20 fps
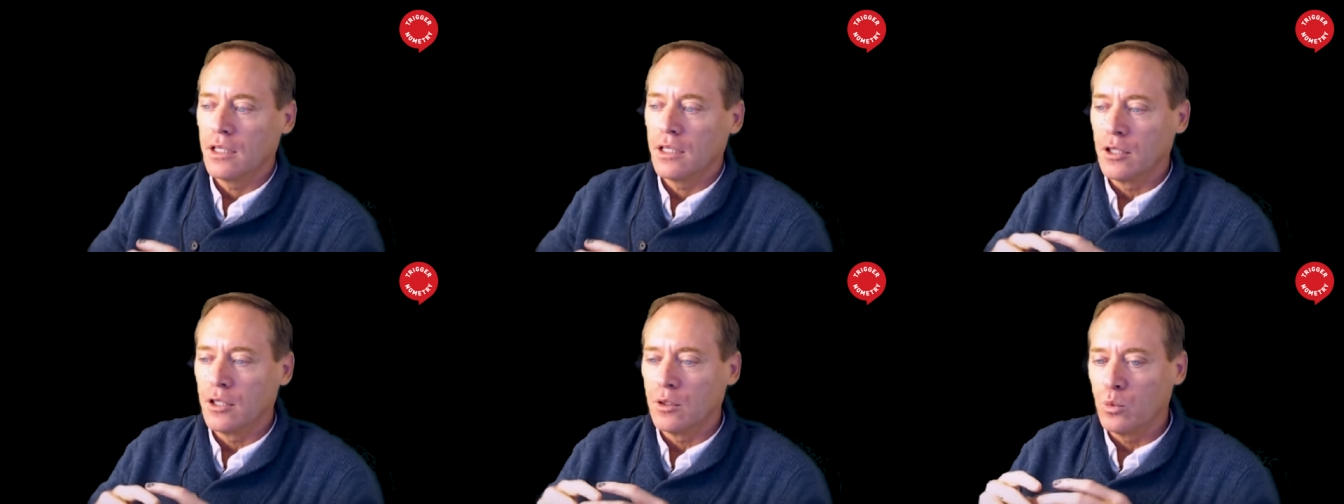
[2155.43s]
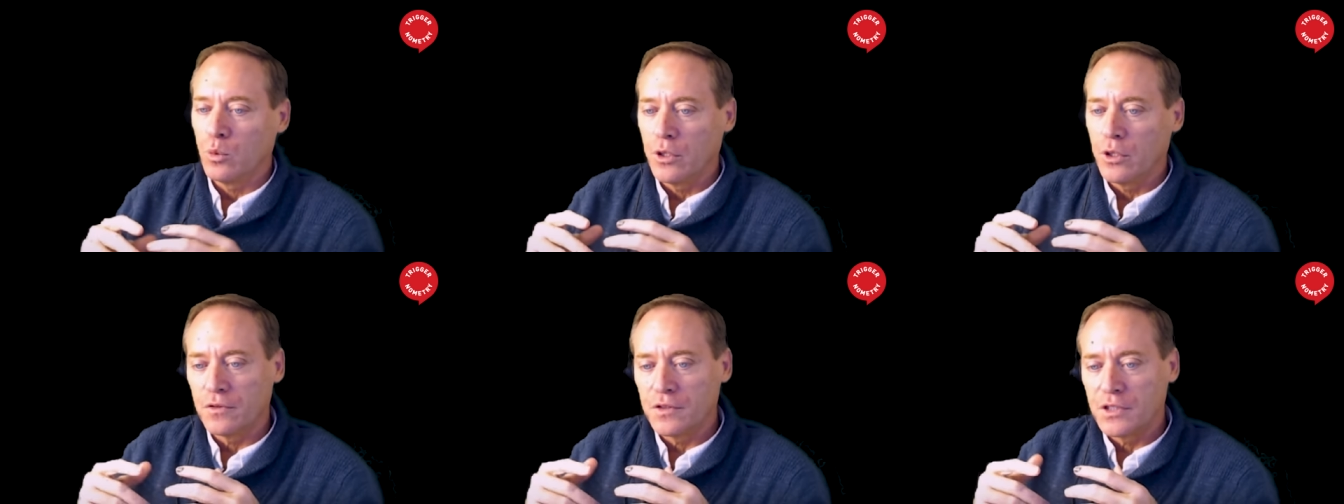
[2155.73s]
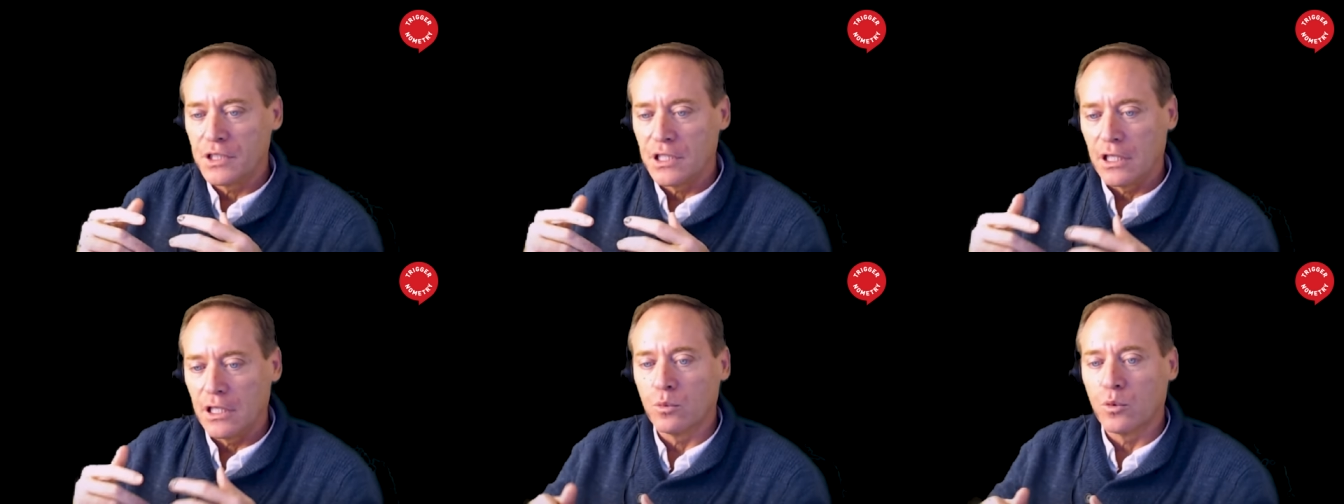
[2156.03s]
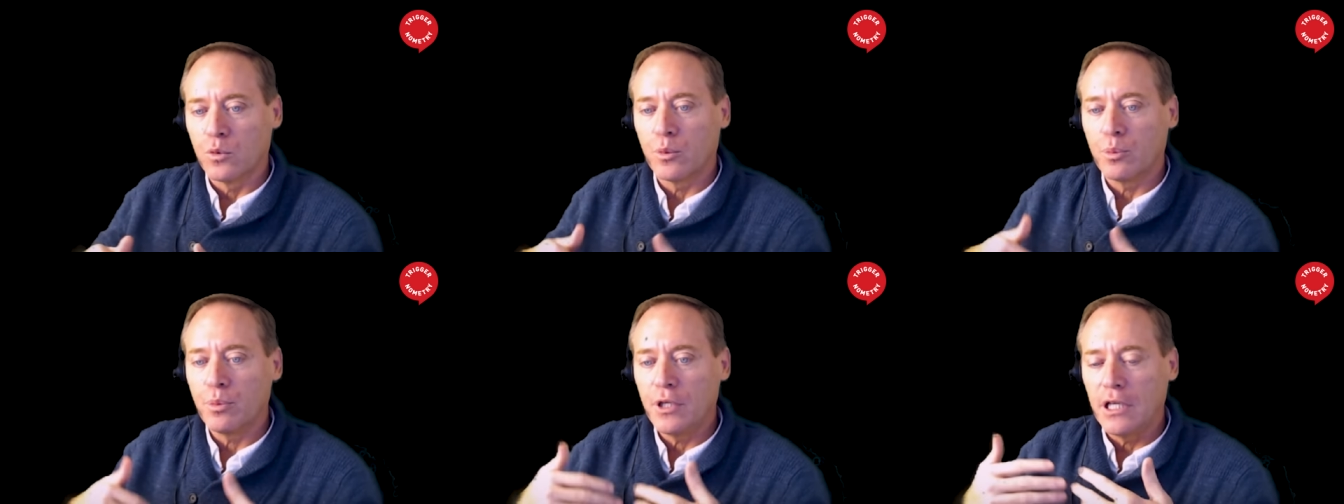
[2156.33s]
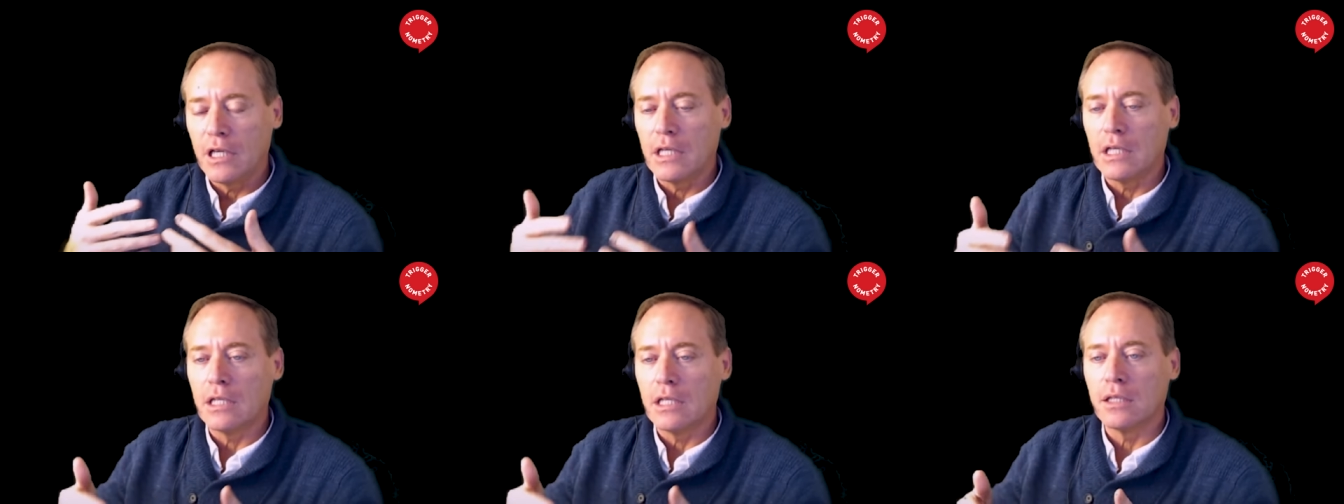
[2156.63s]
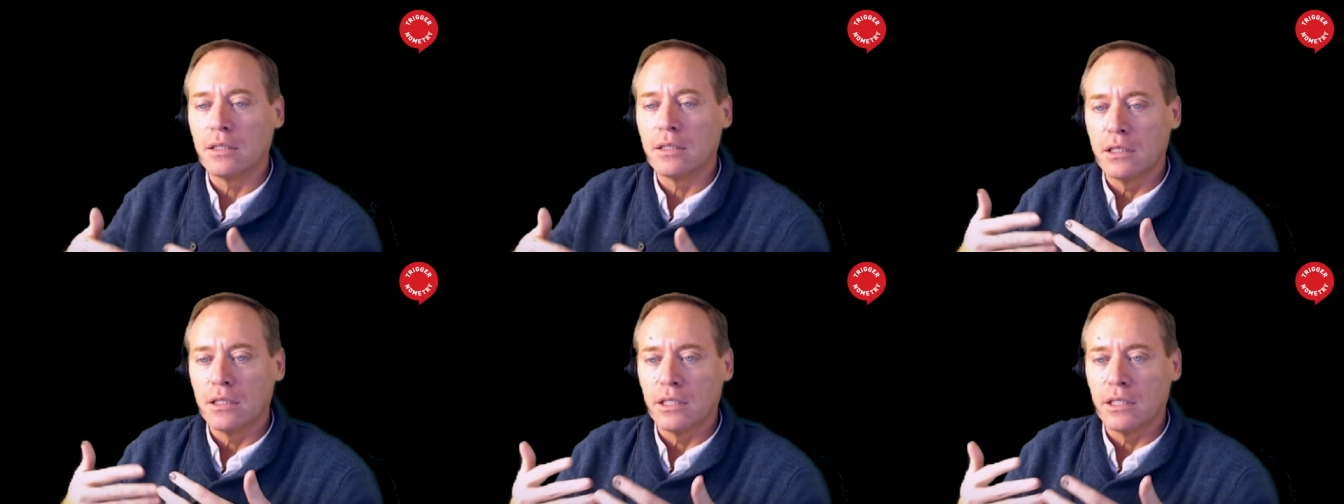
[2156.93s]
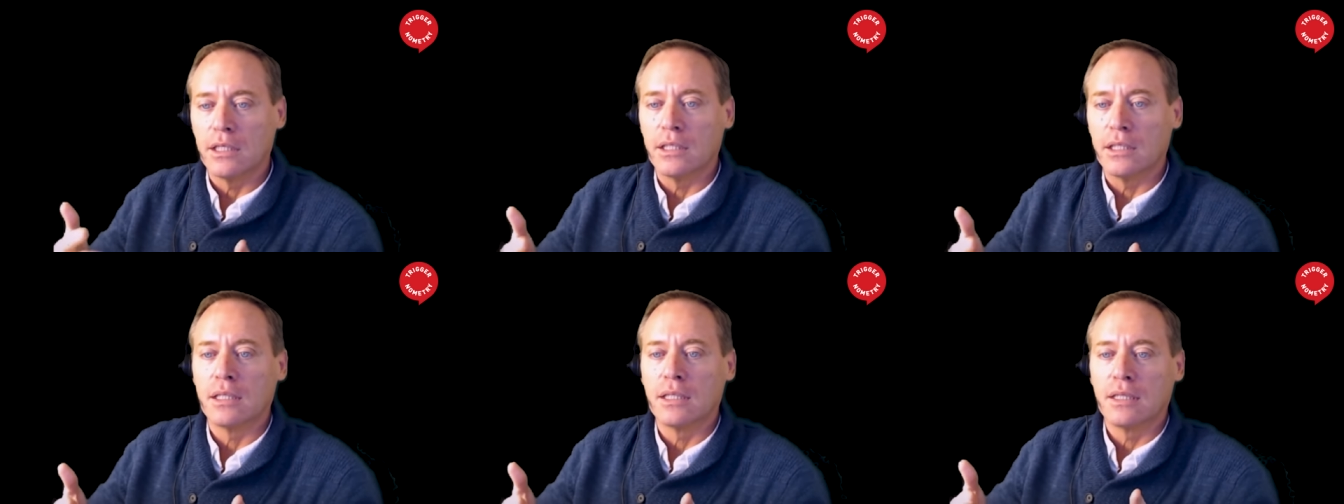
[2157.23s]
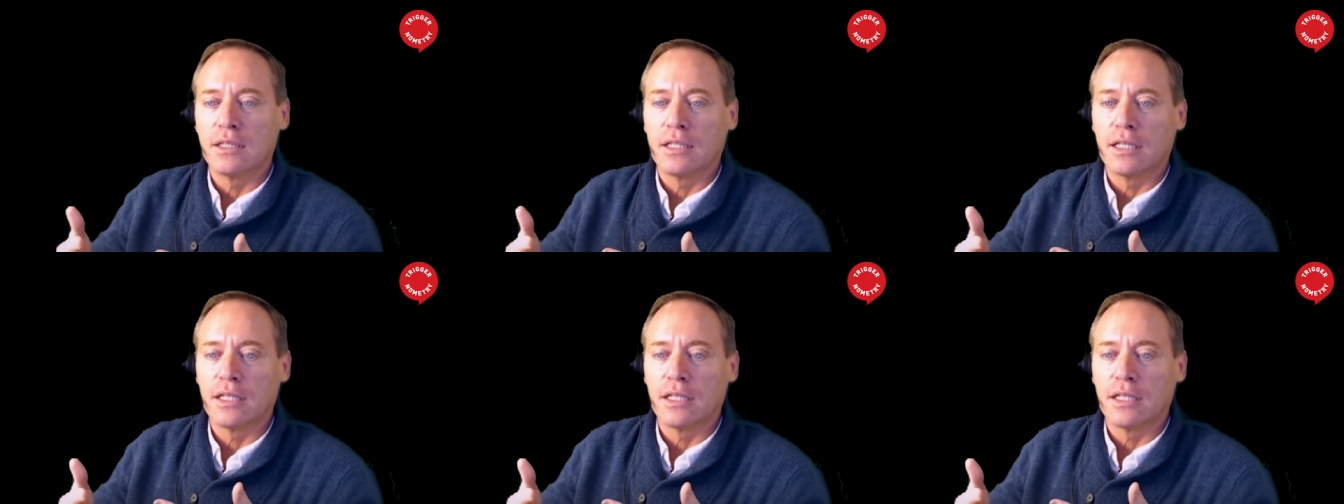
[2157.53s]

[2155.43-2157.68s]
You know, we have seen repeatedly